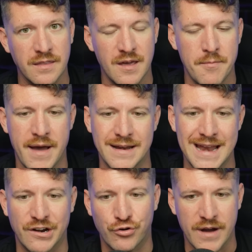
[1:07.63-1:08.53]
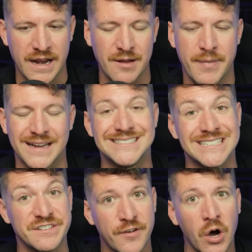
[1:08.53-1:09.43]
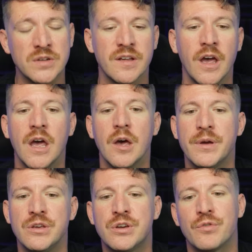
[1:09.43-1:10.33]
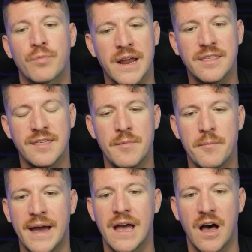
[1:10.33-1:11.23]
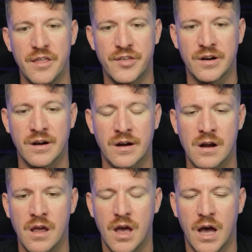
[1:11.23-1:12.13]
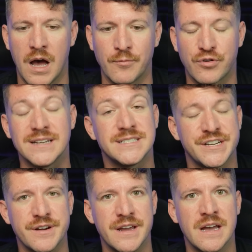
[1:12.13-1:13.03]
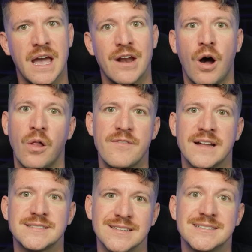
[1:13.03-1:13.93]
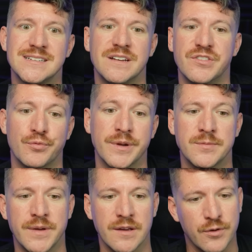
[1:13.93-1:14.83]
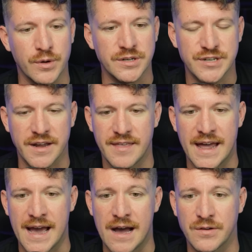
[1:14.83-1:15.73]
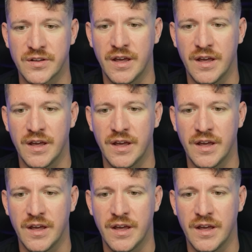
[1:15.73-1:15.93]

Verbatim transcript: them by net credit by default, but you can rank them by other um, criteria, and all of that's listed in the README if you want to check that out.